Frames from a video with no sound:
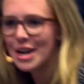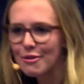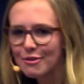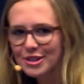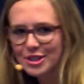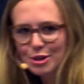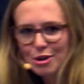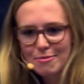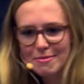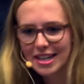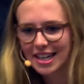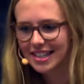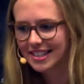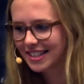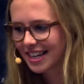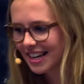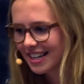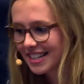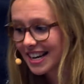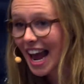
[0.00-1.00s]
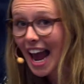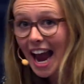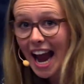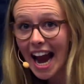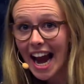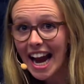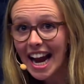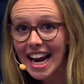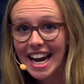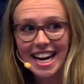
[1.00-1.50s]
over to him and I said,
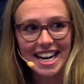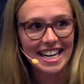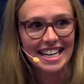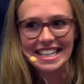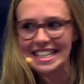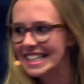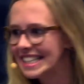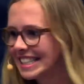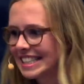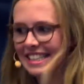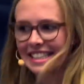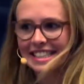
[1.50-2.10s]
Hey,